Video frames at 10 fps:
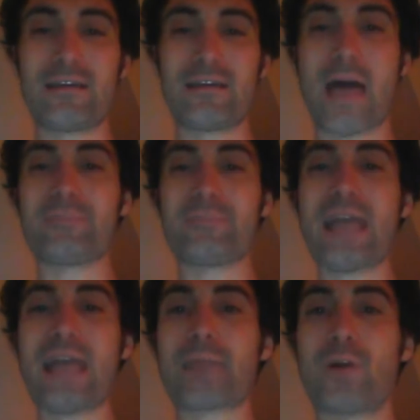I'm
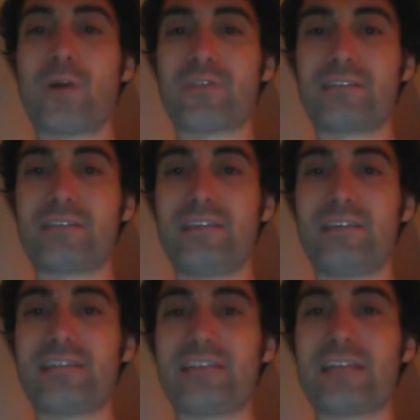TechBalt there,
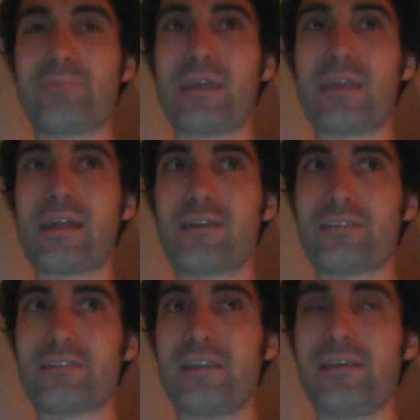
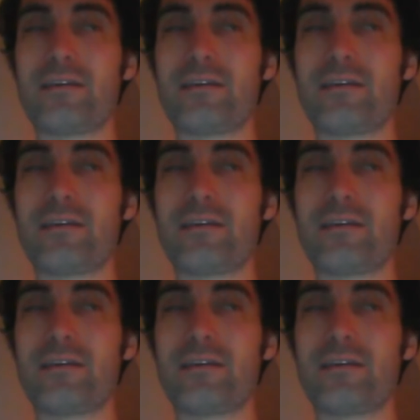TechBalt.